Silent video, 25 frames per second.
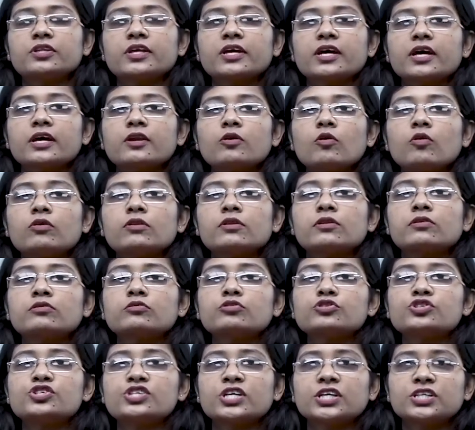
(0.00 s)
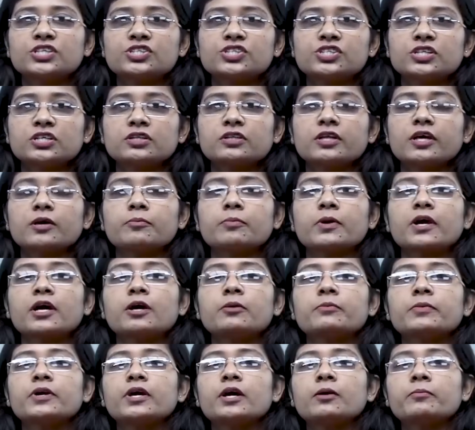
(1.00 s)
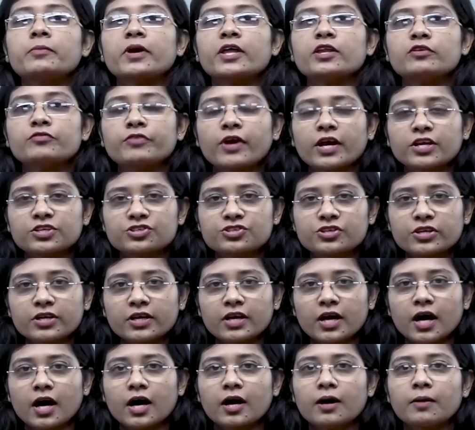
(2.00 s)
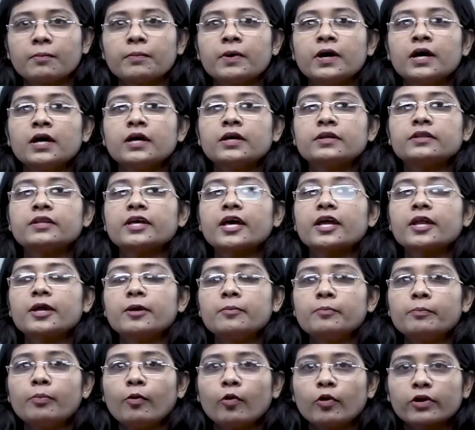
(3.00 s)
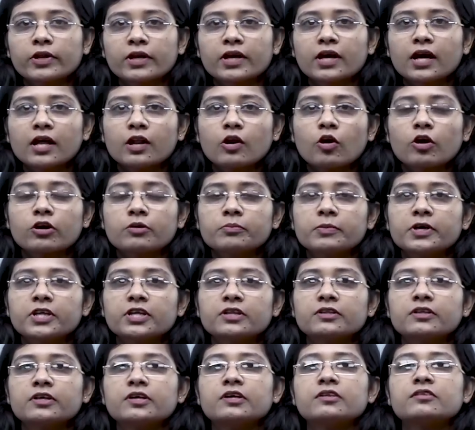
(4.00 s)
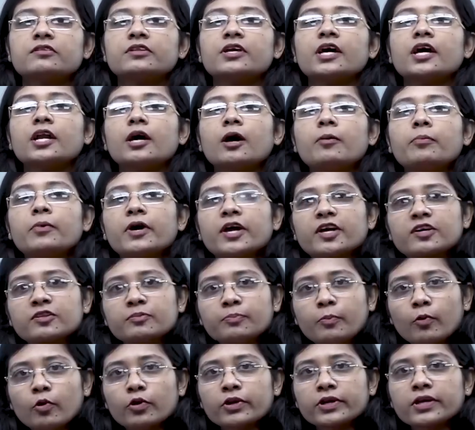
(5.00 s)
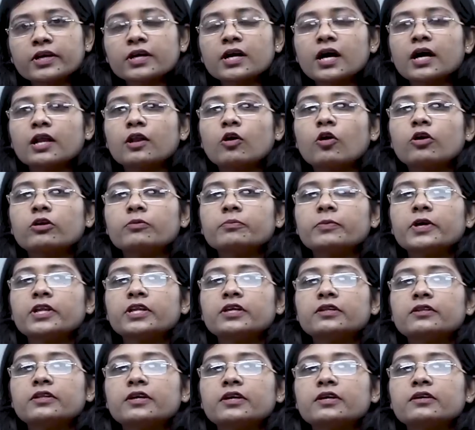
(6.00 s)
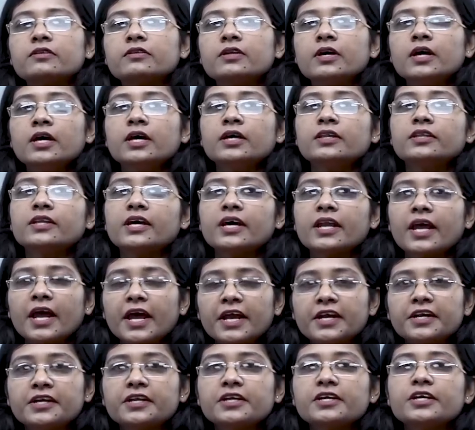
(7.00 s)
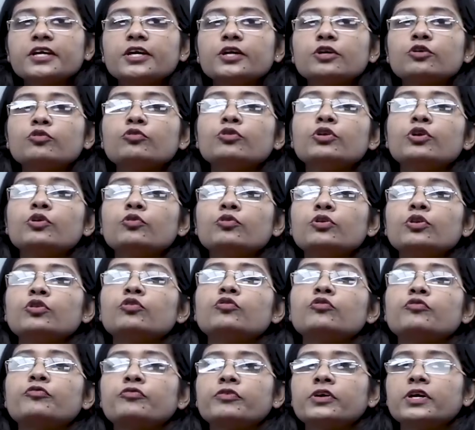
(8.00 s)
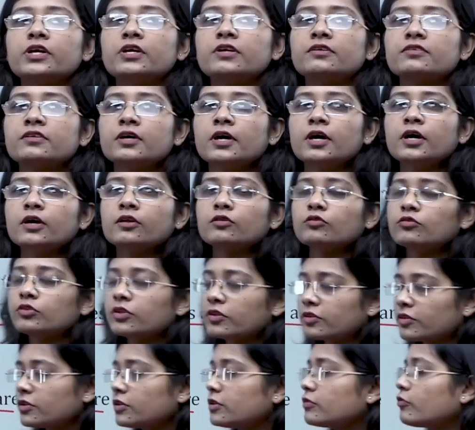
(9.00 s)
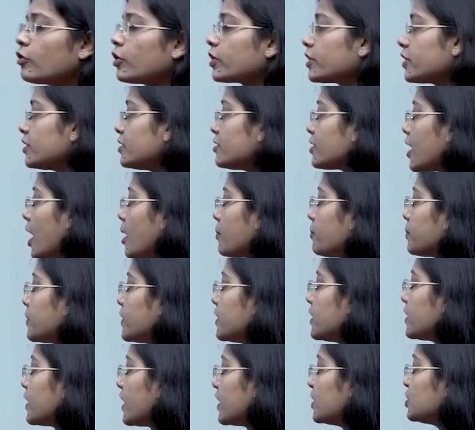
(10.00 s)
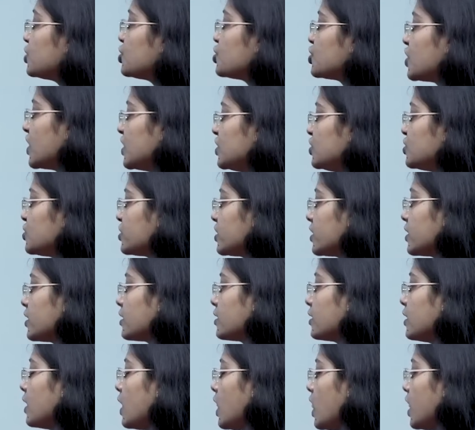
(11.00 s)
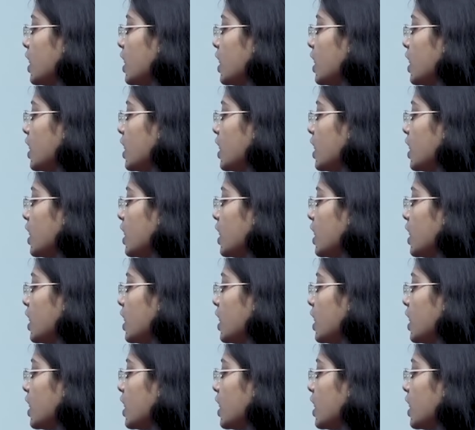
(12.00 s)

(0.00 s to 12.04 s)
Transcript: They are also changing. They are becoming a manufacturing hub. They are importing a lot many things. They are exporting a lot many things. They are entering into new fields. So this is what is happening and changing.